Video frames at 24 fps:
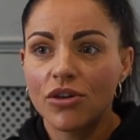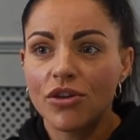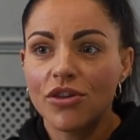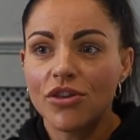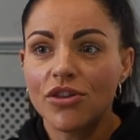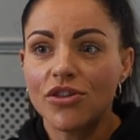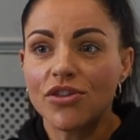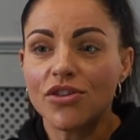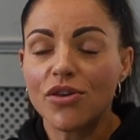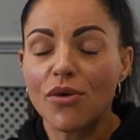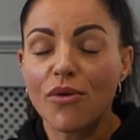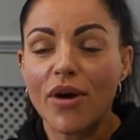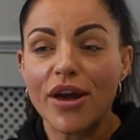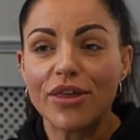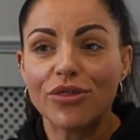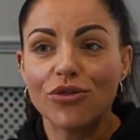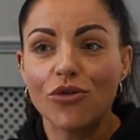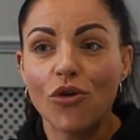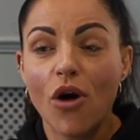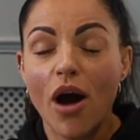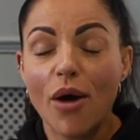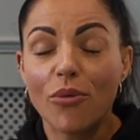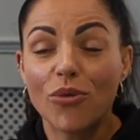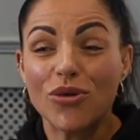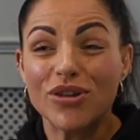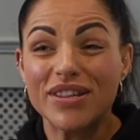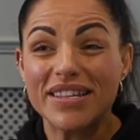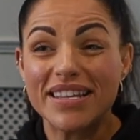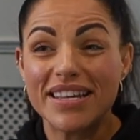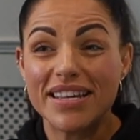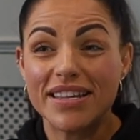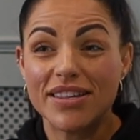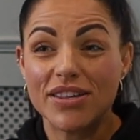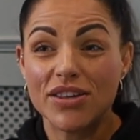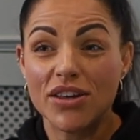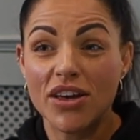So I thought I
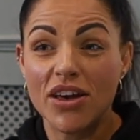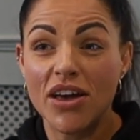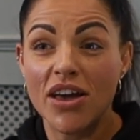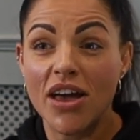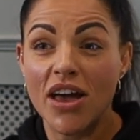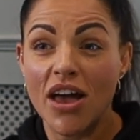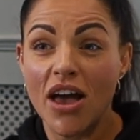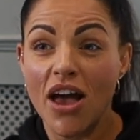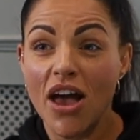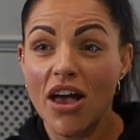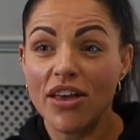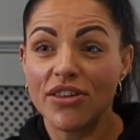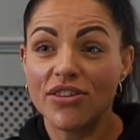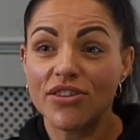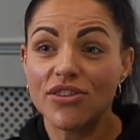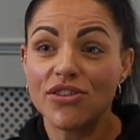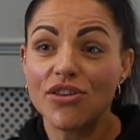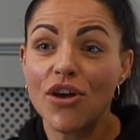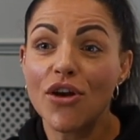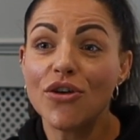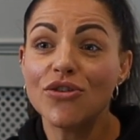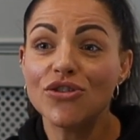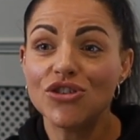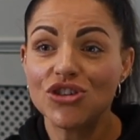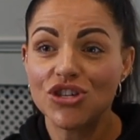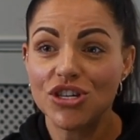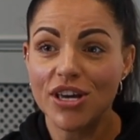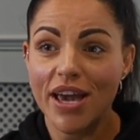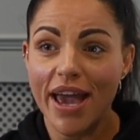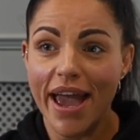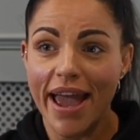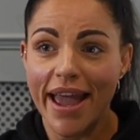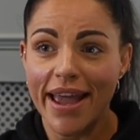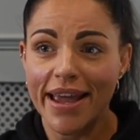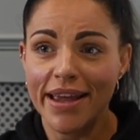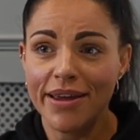wanted to
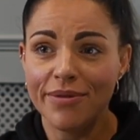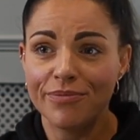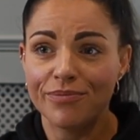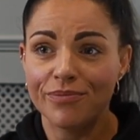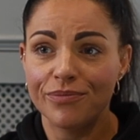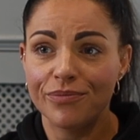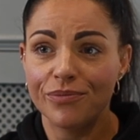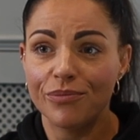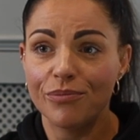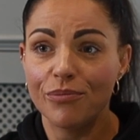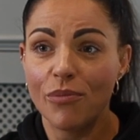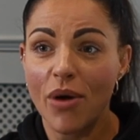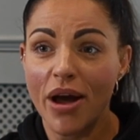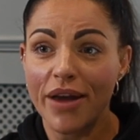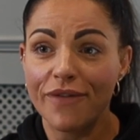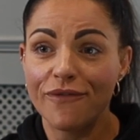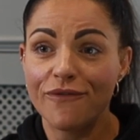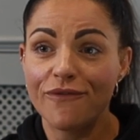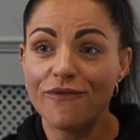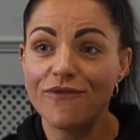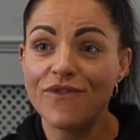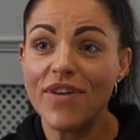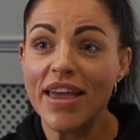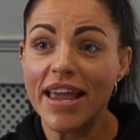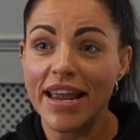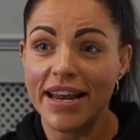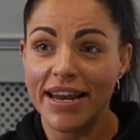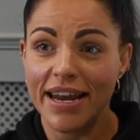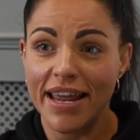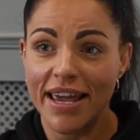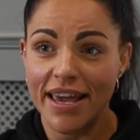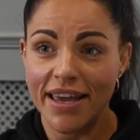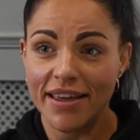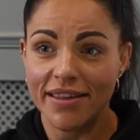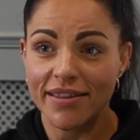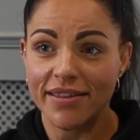associate my
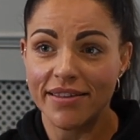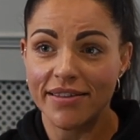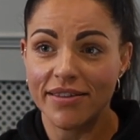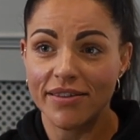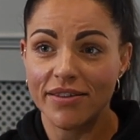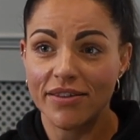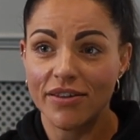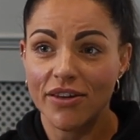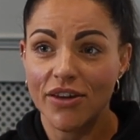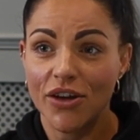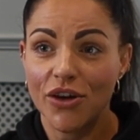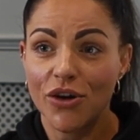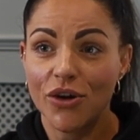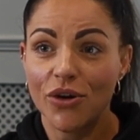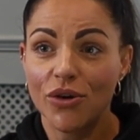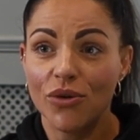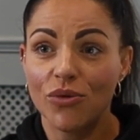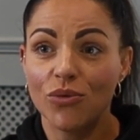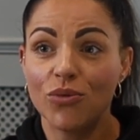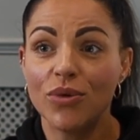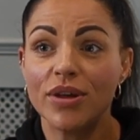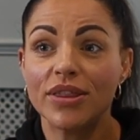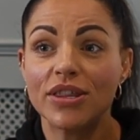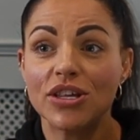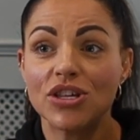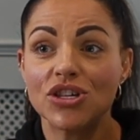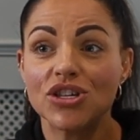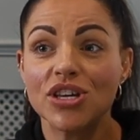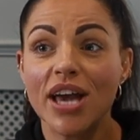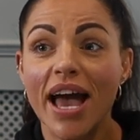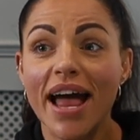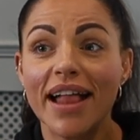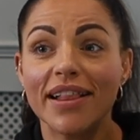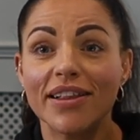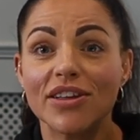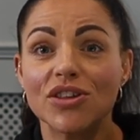fitness with the
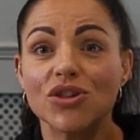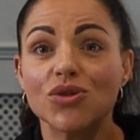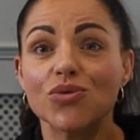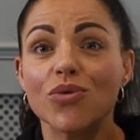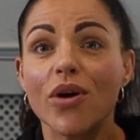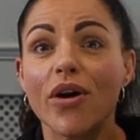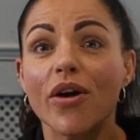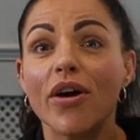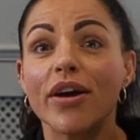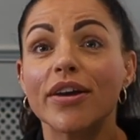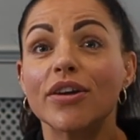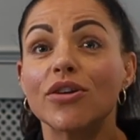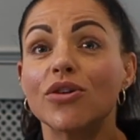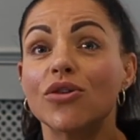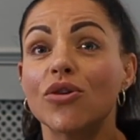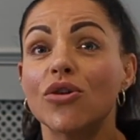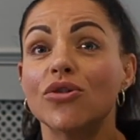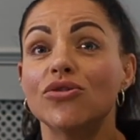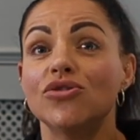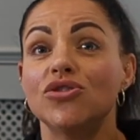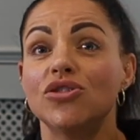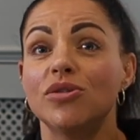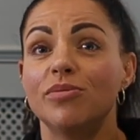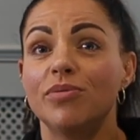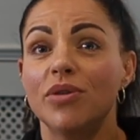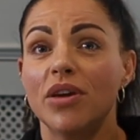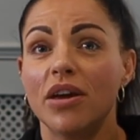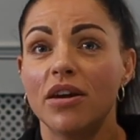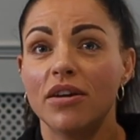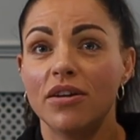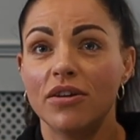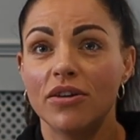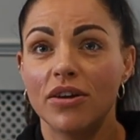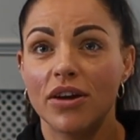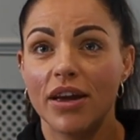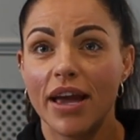challenge where I could
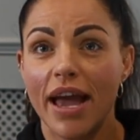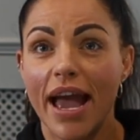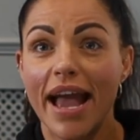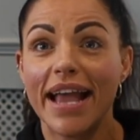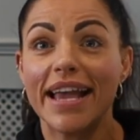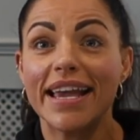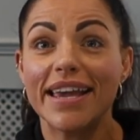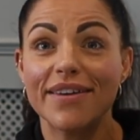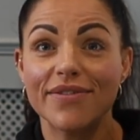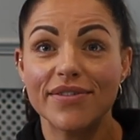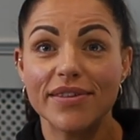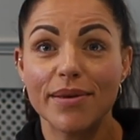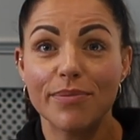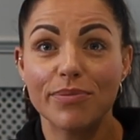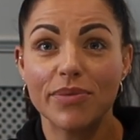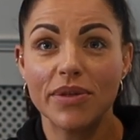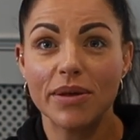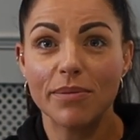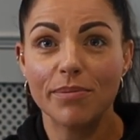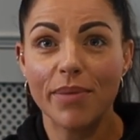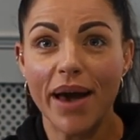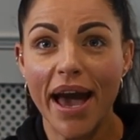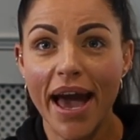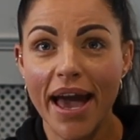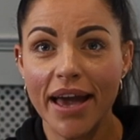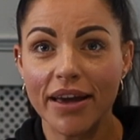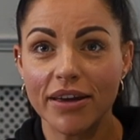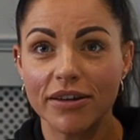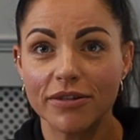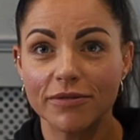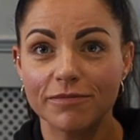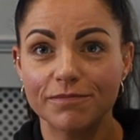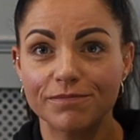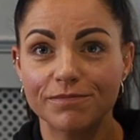contribute and give something back.